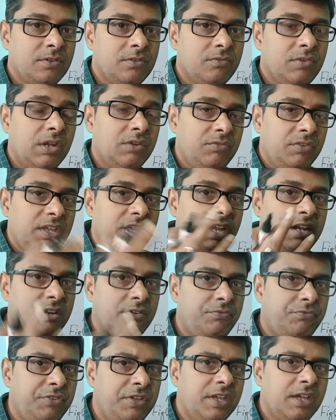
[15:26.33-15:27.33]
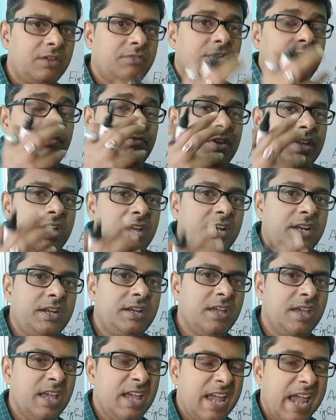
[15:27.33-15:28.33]
when we are in fear, when we are
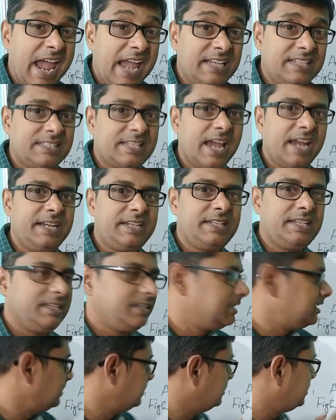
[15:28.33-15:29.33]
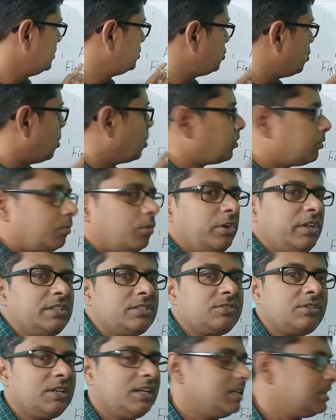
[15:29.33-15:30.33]
in anxiety. This hormone
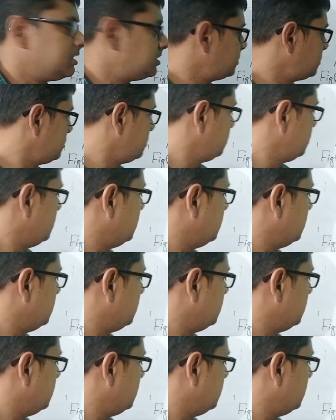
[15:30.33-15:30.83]
is released.